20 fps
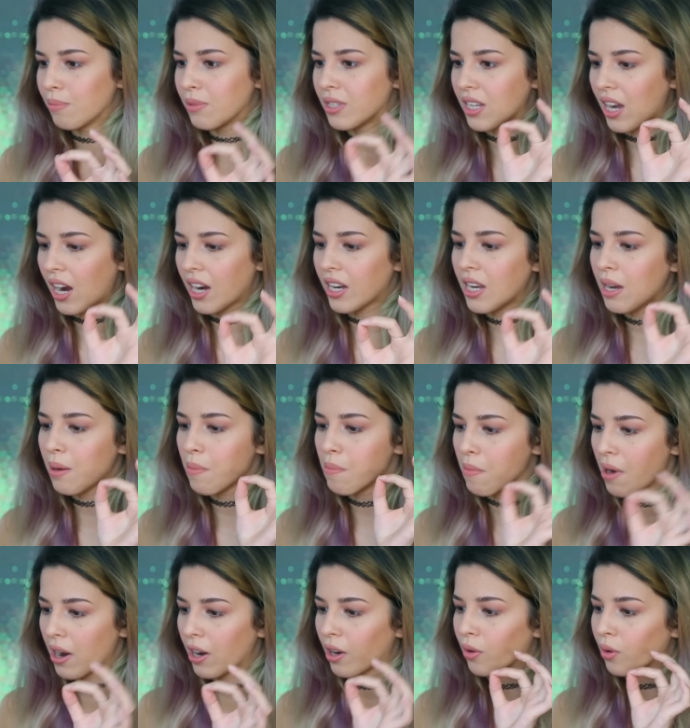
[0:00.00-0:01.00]
tiny
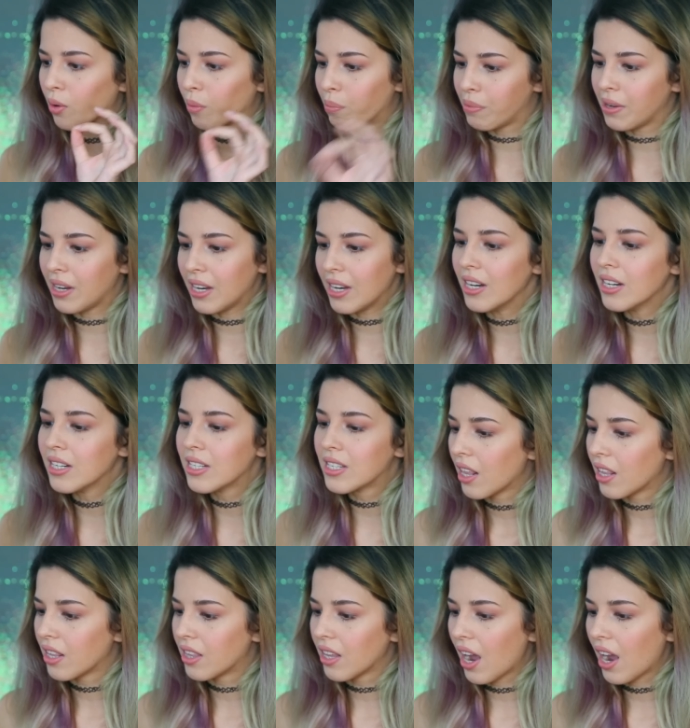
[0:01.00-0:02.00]
micro beads
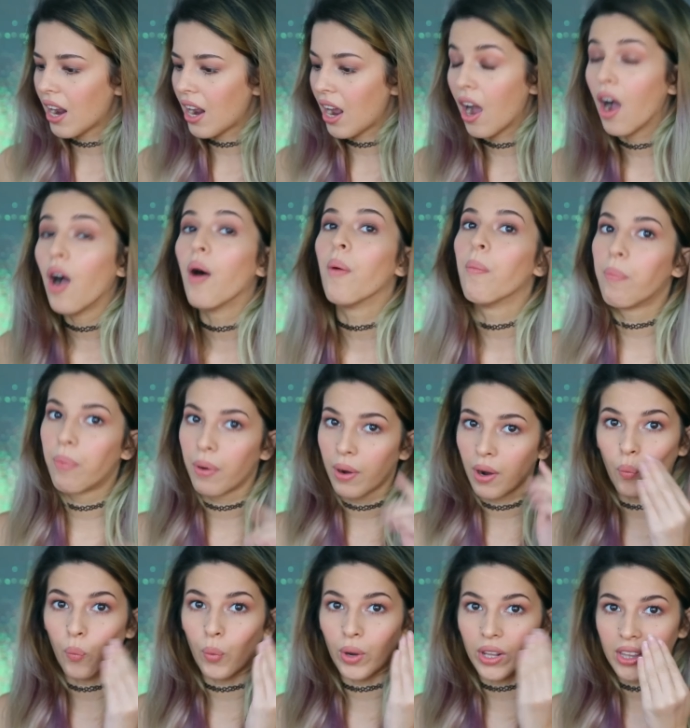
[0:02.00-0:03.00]
that help
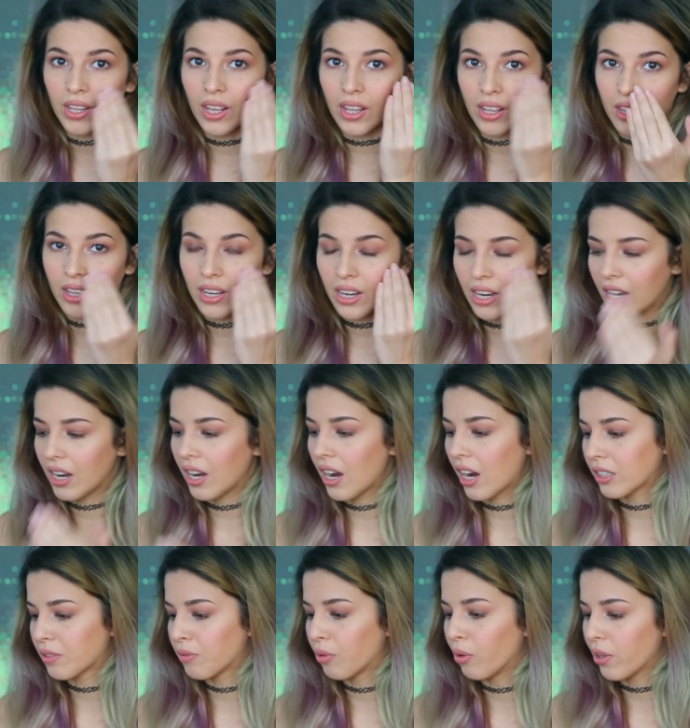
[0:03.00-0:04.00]
with the
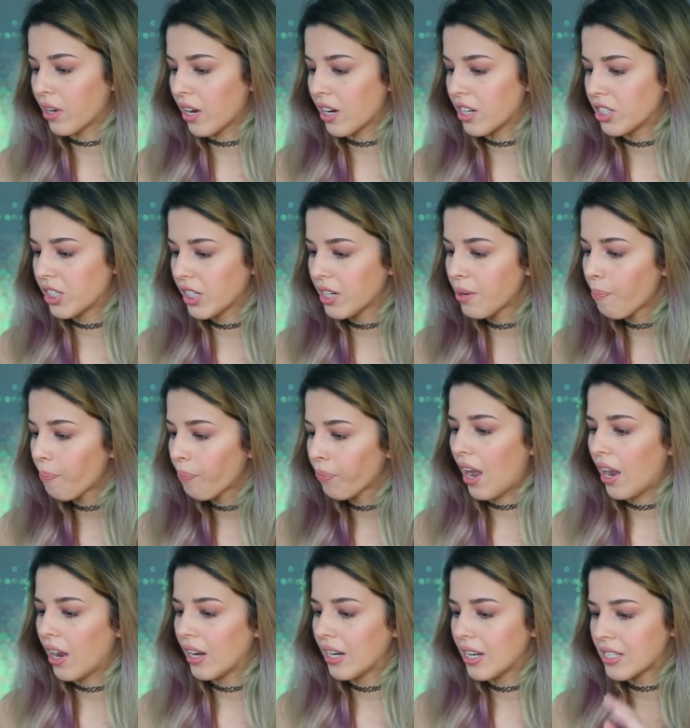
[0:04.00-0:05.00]
exfoliation,
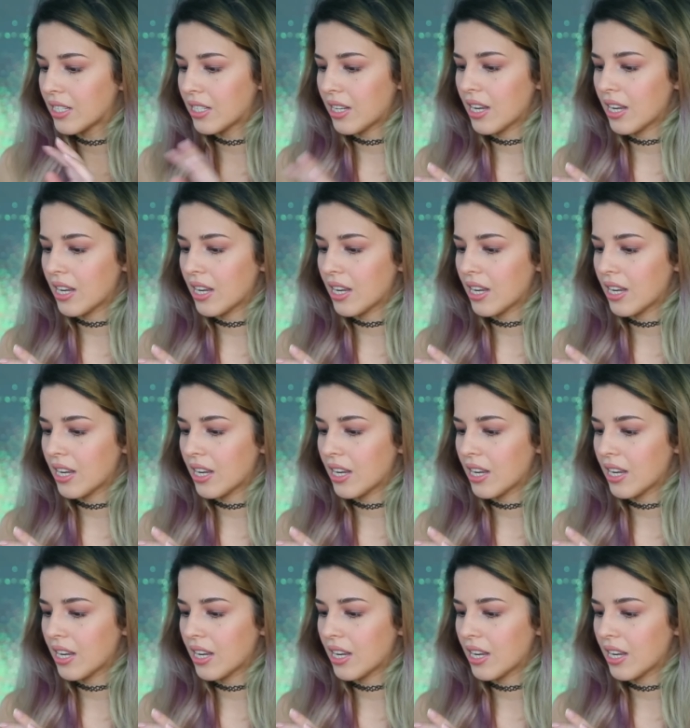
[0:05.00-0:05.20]
and it